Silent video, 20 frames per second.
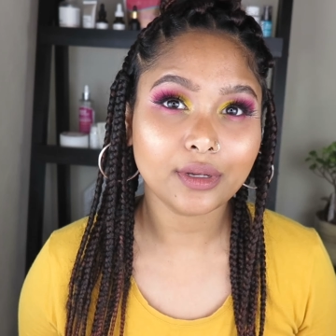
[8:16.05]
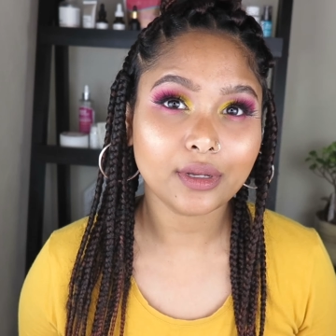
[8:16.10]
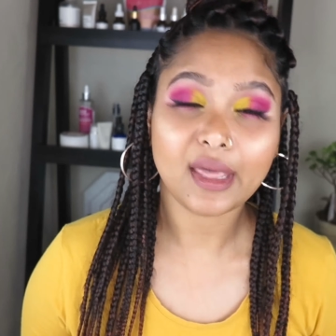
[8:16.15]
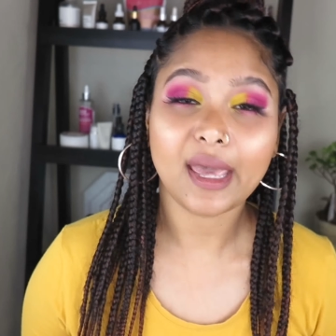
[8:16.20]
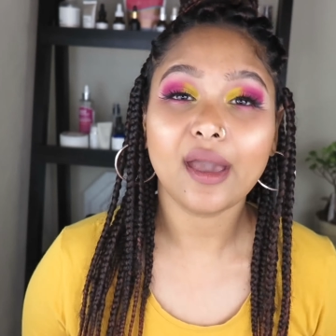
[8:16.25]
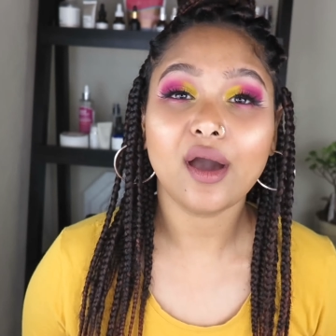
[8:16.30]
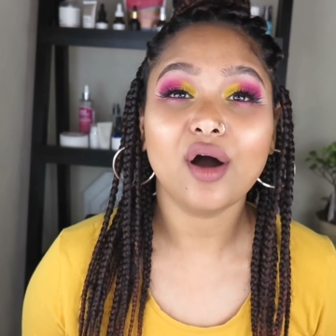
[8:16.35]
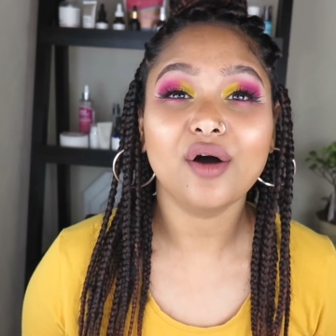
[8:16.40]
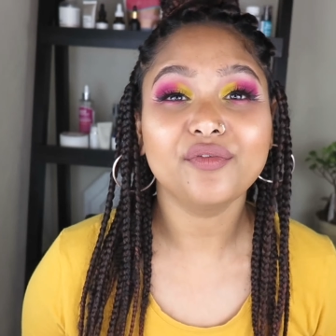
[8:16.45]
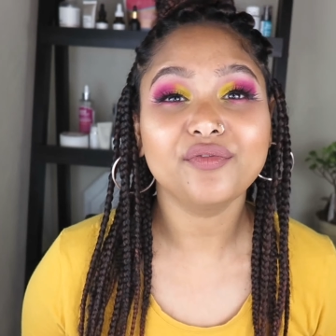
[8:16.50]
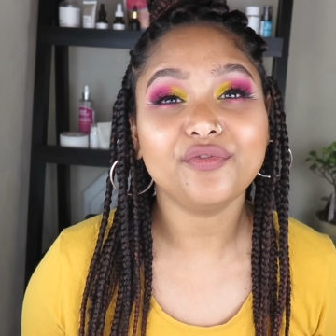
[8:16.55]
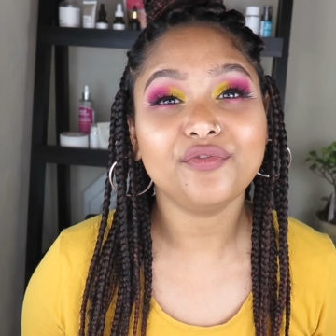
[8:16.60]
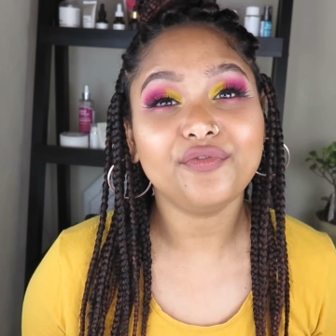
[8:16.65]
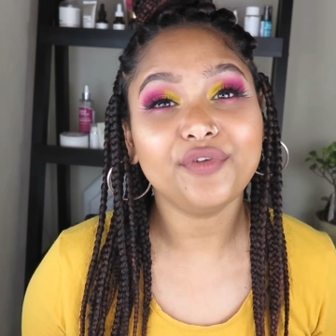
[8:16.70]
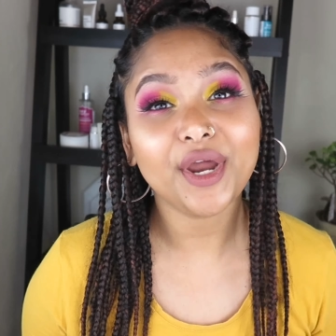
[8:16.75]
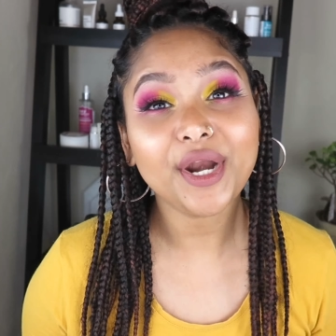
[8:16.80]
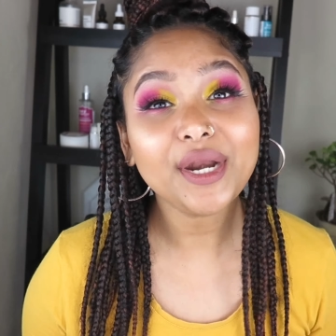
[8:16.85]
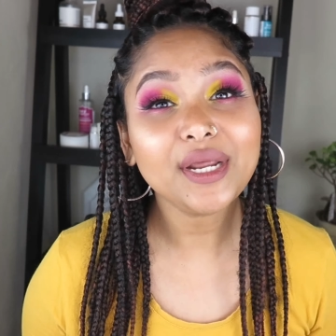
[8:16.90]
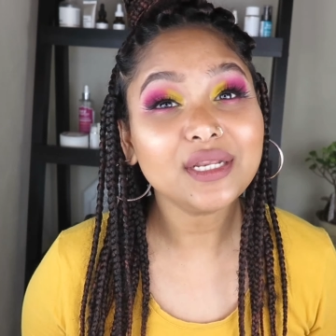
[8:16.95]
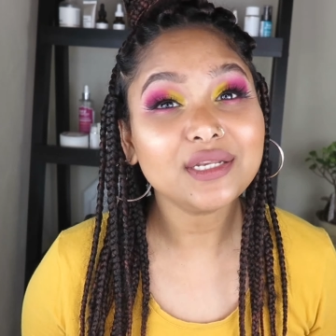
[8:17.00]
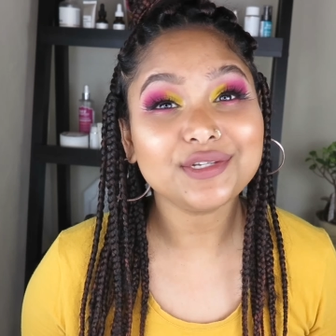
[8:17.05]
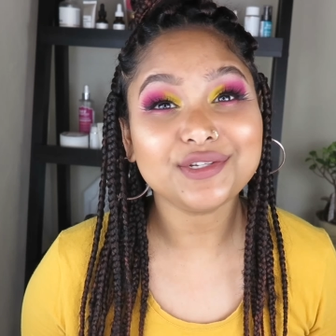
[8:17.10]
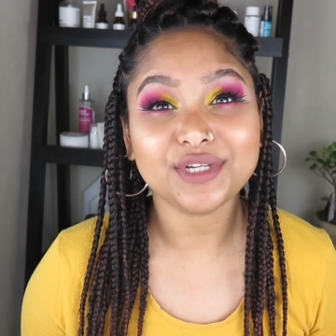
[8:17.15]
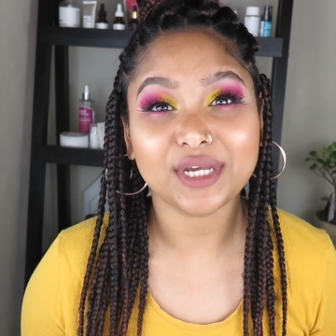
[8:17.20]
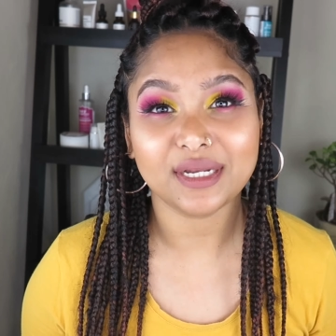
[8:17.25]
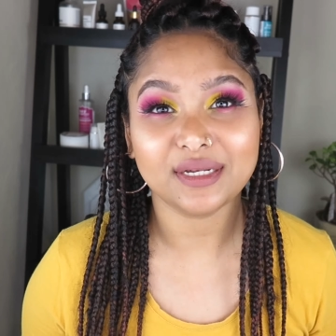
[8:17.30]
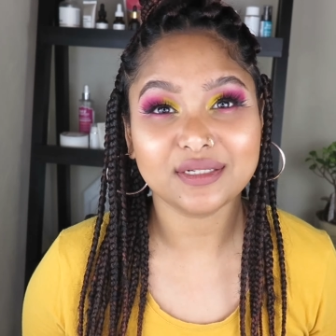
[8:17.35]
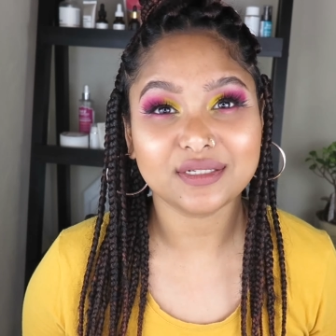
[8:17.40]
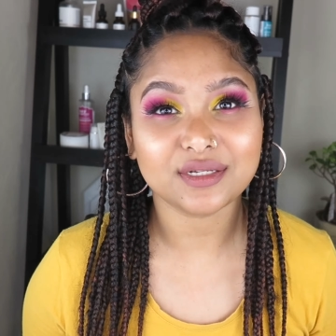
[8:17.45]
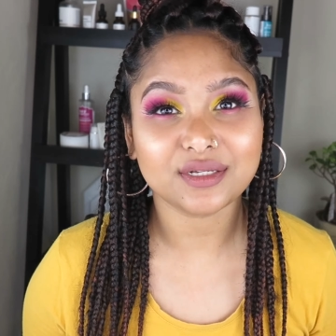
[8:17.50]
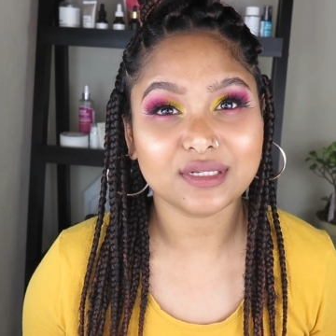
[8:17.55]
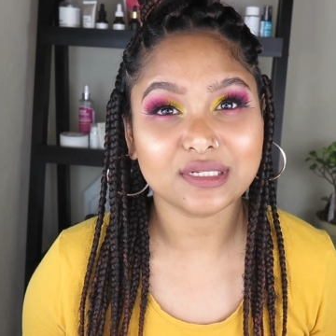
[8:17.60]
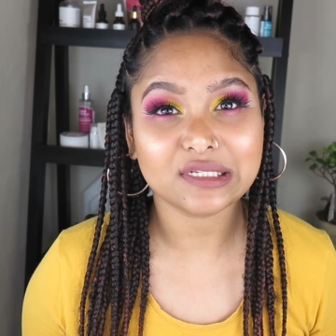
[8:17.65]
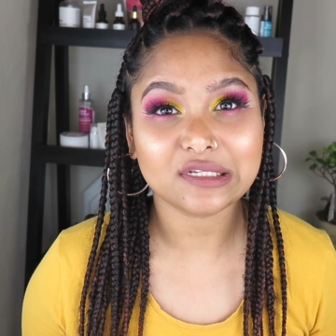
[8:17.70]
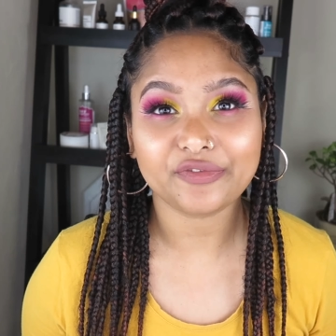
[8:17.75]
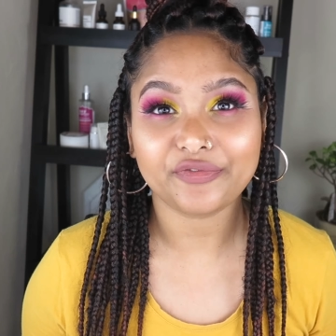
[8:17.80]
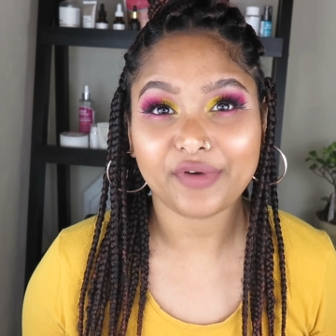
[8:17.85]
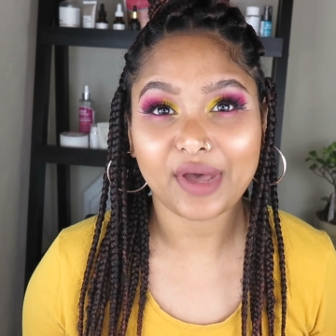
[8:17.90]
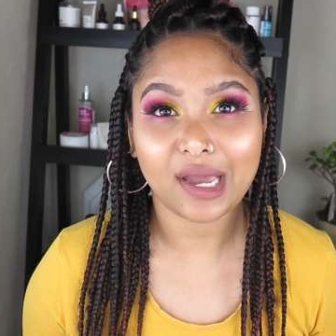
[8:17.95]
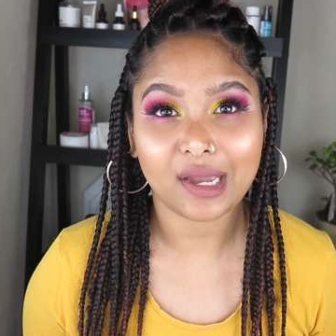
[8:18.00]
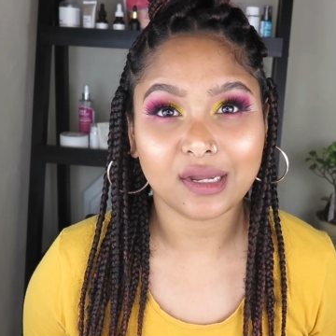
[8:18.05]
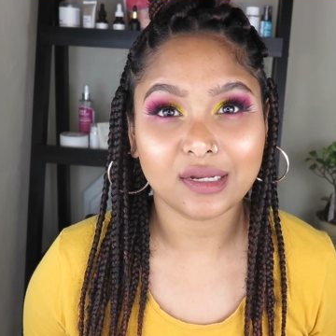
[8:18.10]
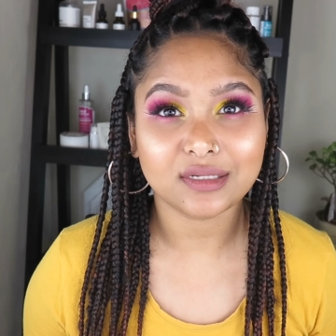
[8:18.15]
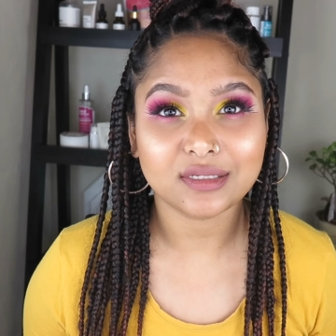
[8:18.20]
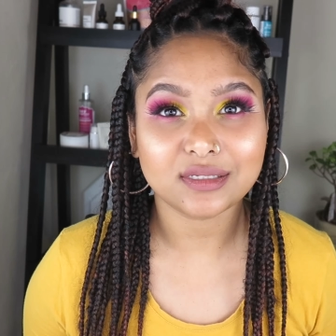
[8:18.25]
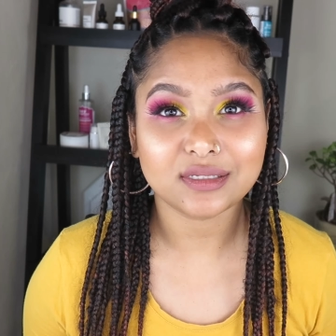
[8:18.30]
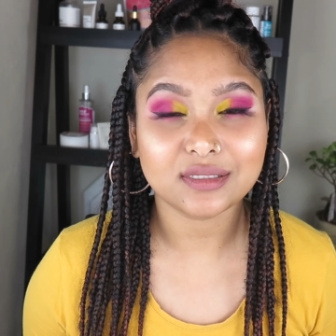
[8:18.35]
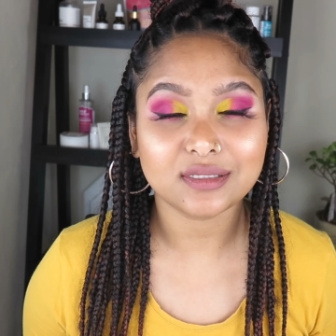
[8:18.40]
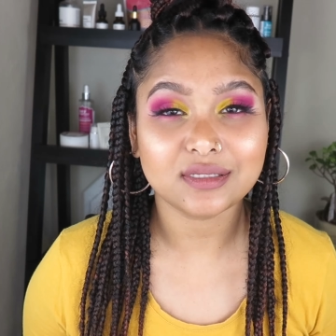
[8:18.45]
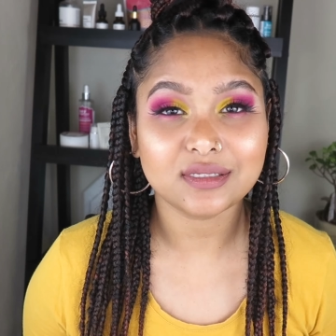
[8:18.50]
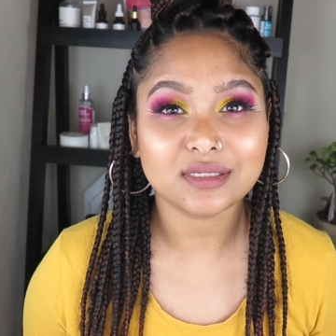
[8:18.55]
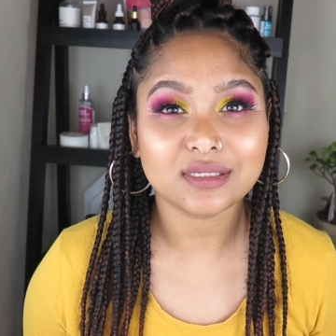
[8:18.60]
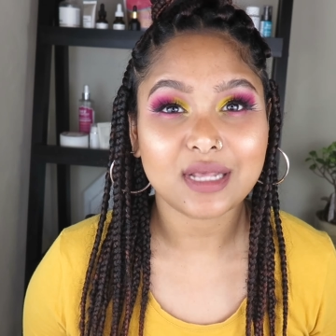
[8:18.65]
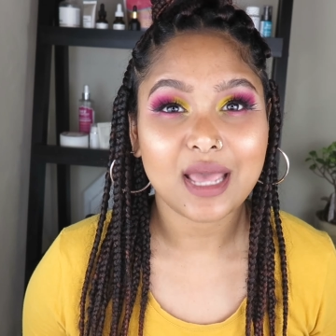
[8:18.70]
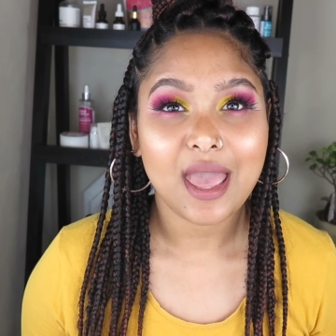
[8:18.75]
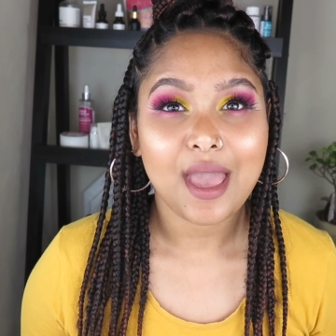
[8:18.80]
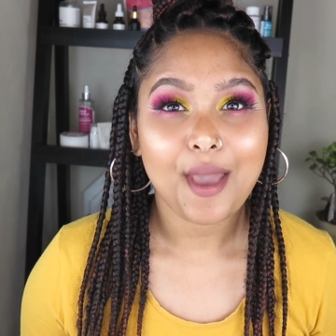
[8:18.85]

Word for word: They are very gentle surfactants